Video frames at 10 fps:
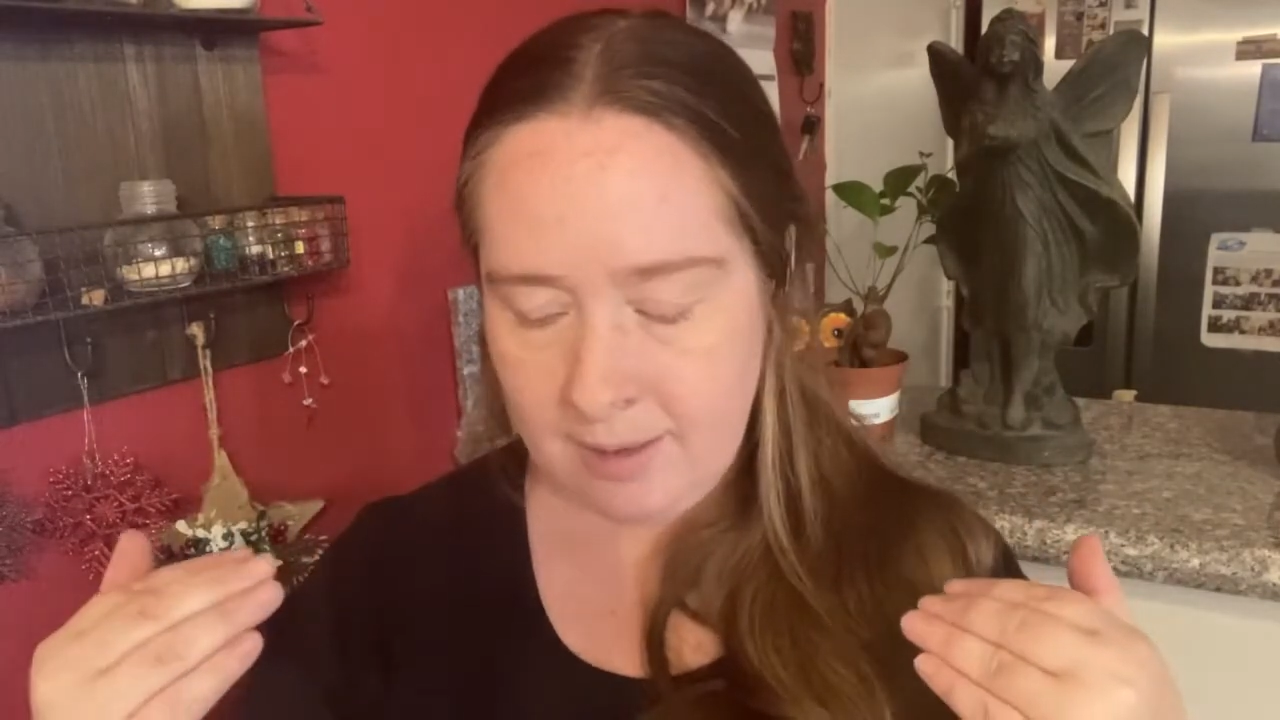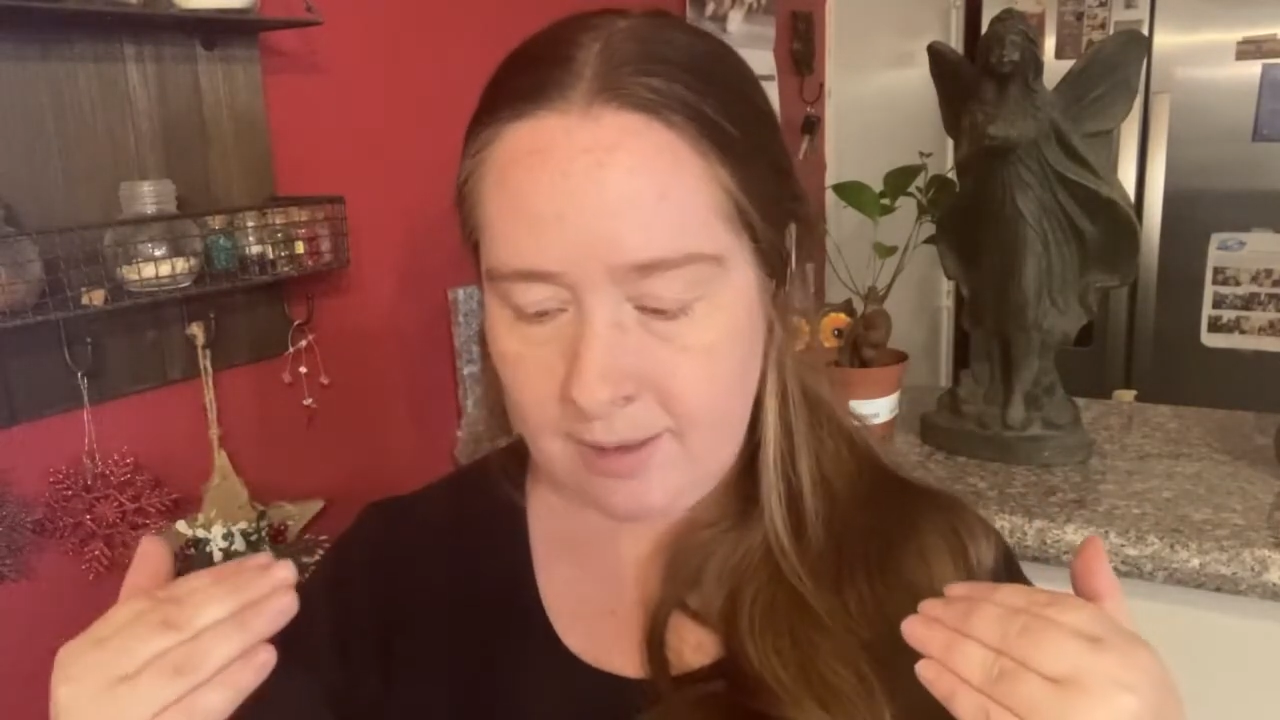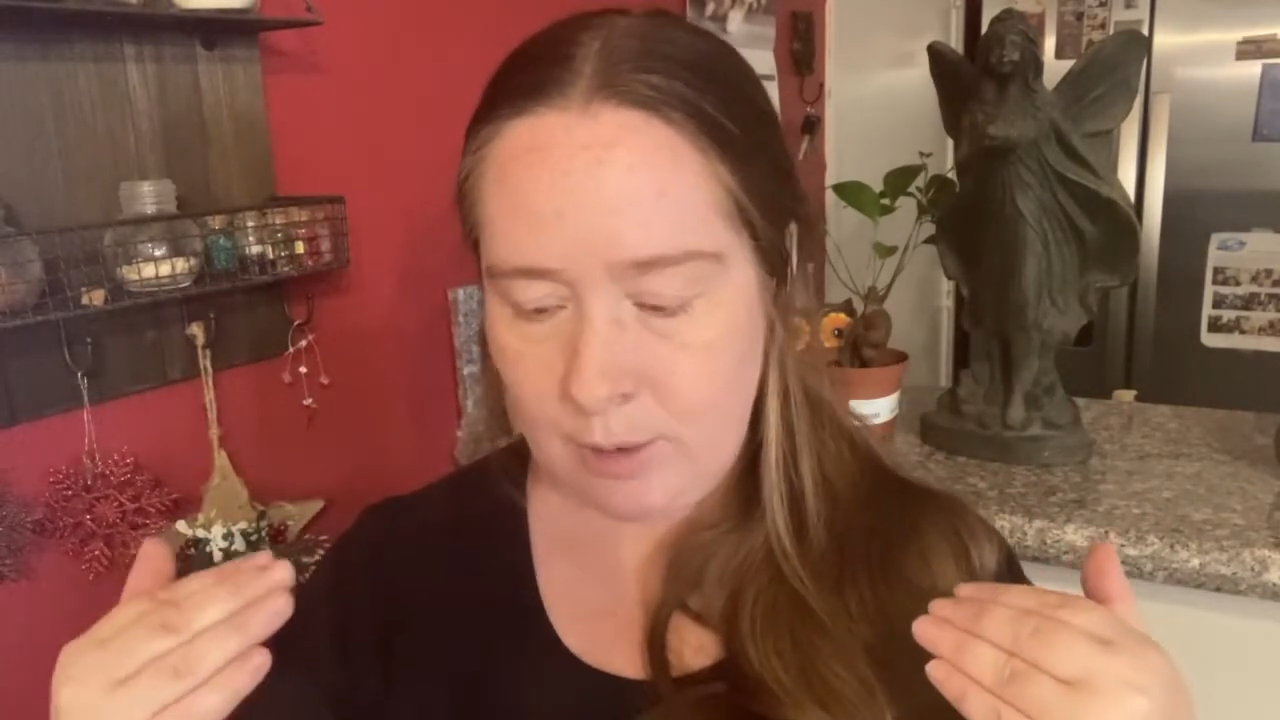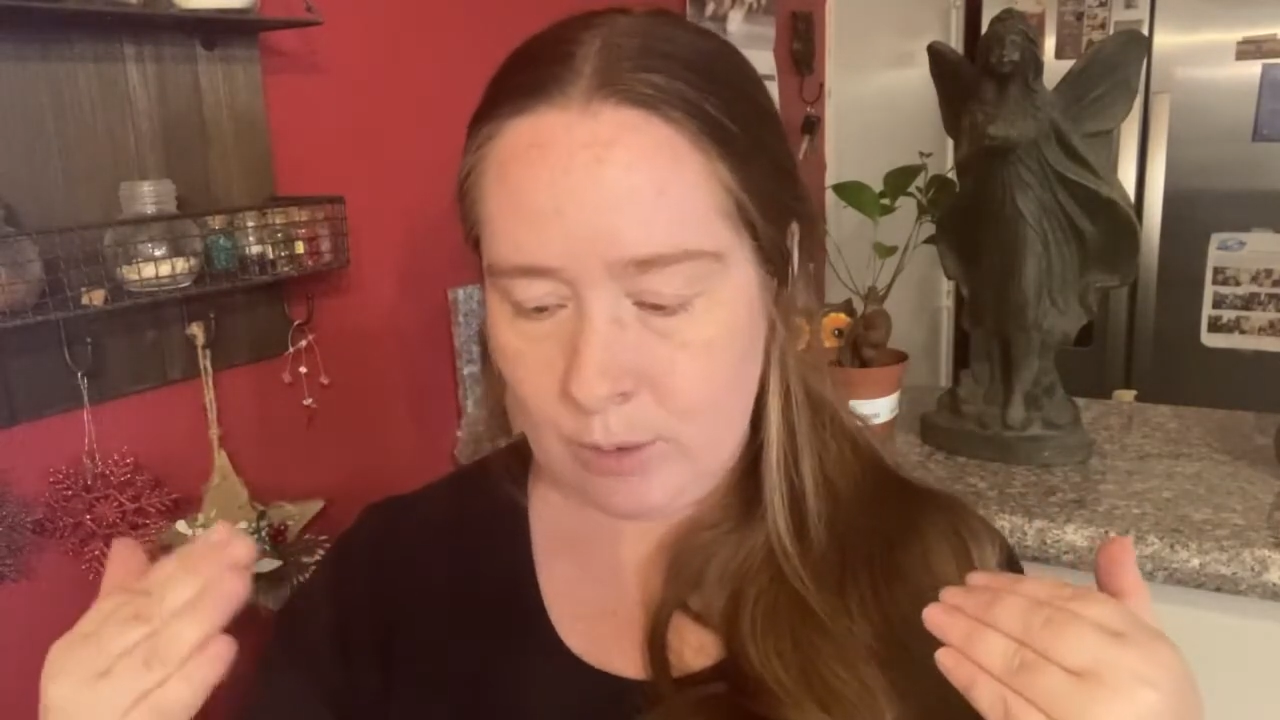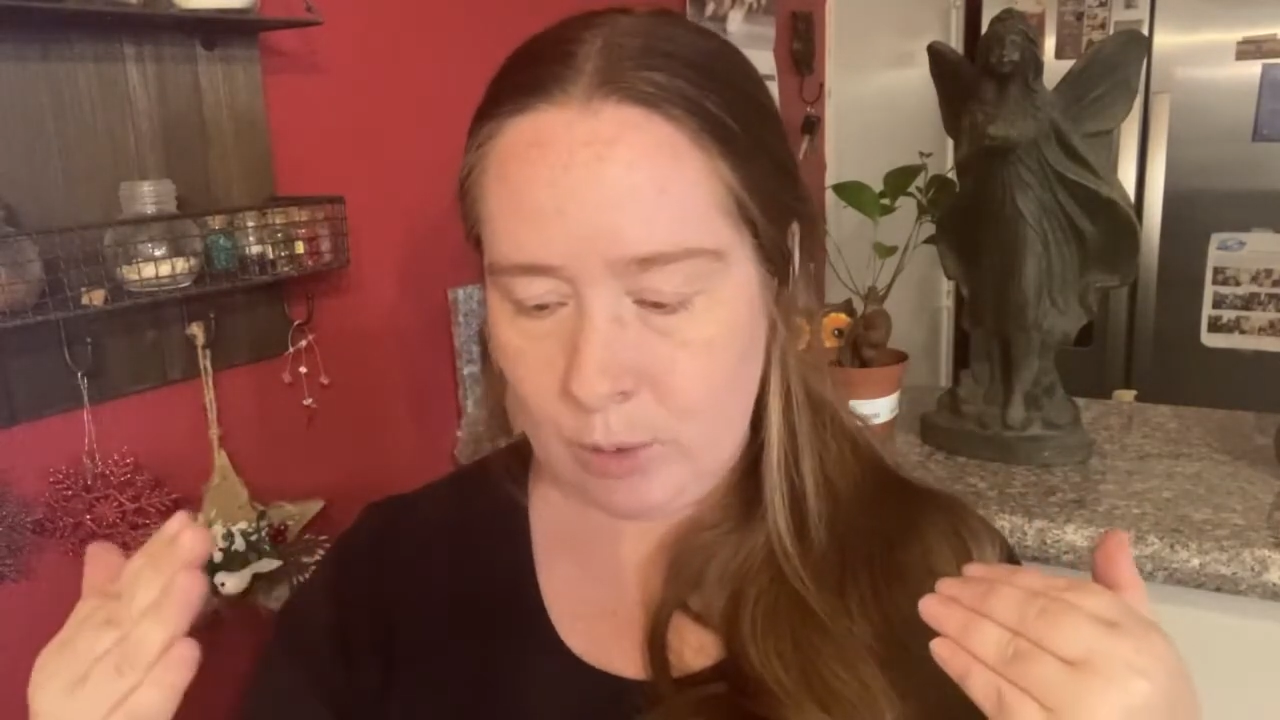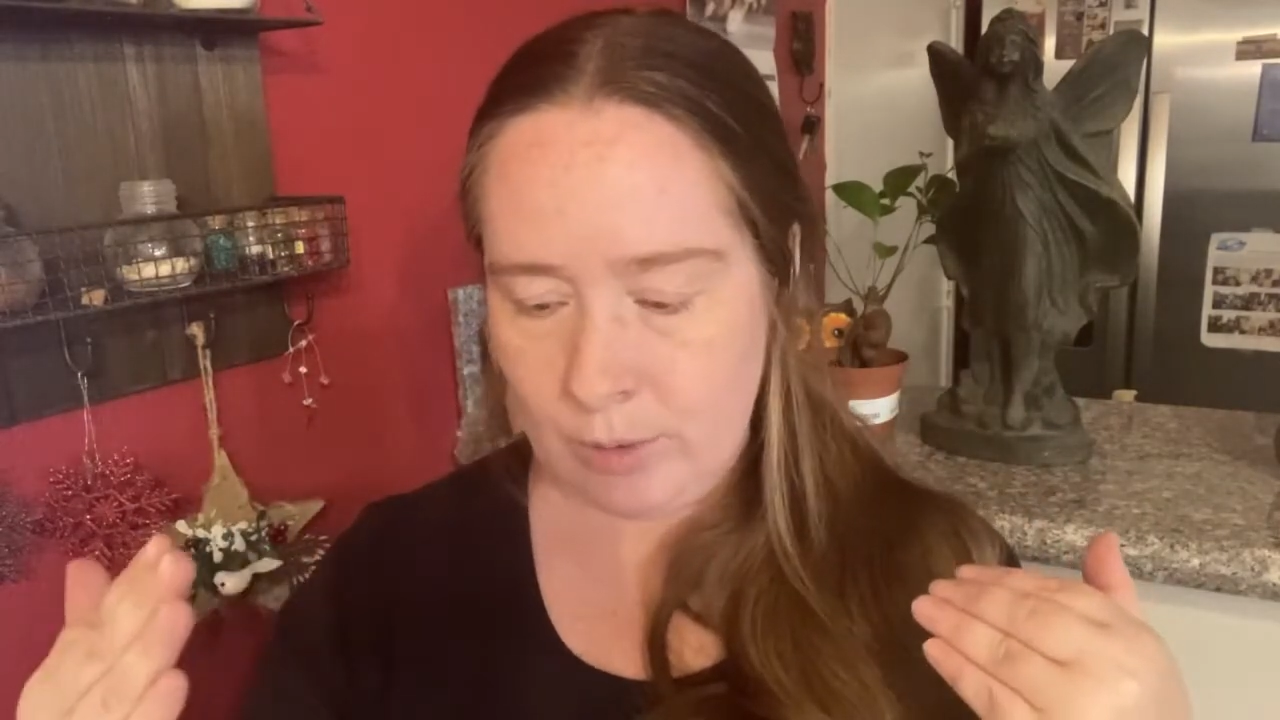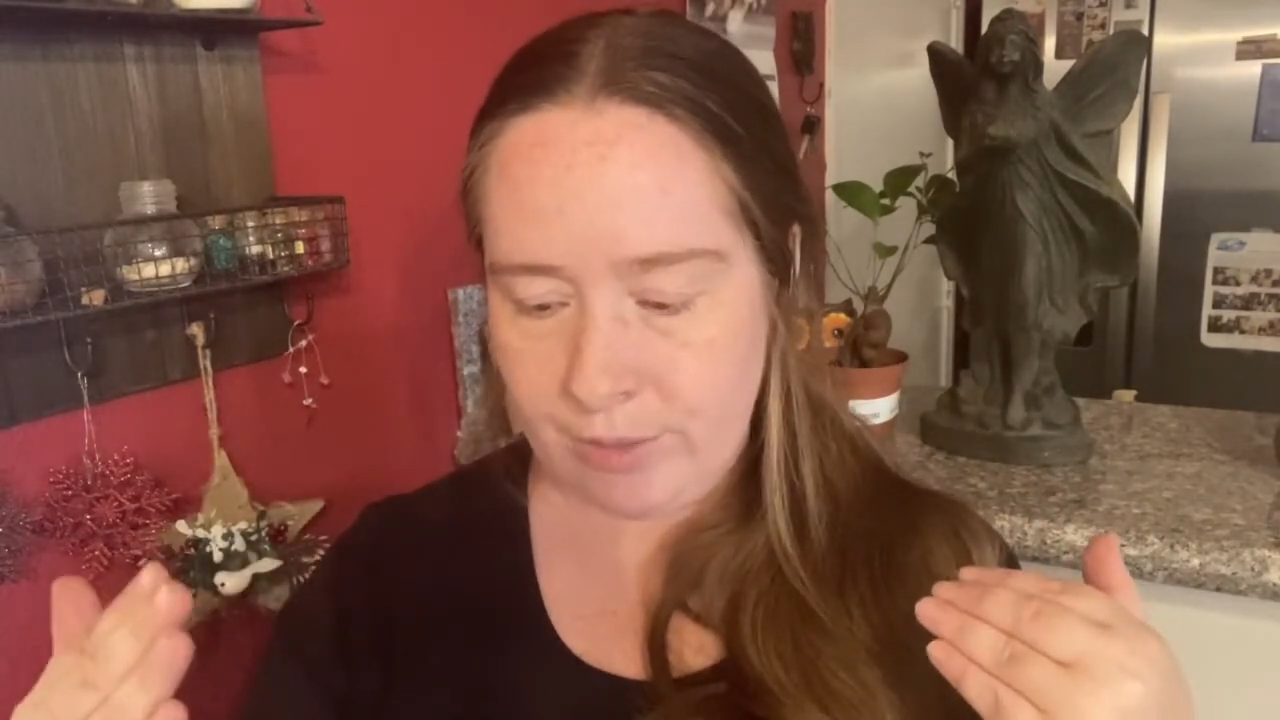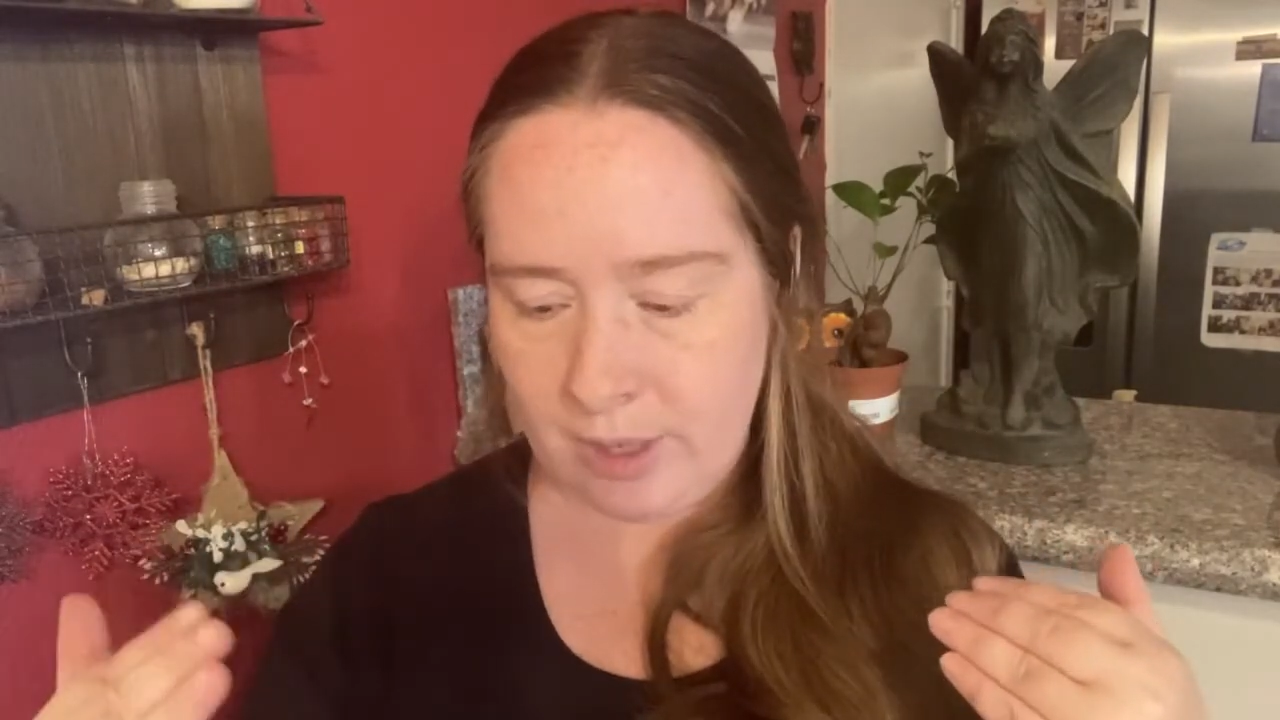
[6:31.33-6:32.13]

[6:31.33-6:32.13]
you would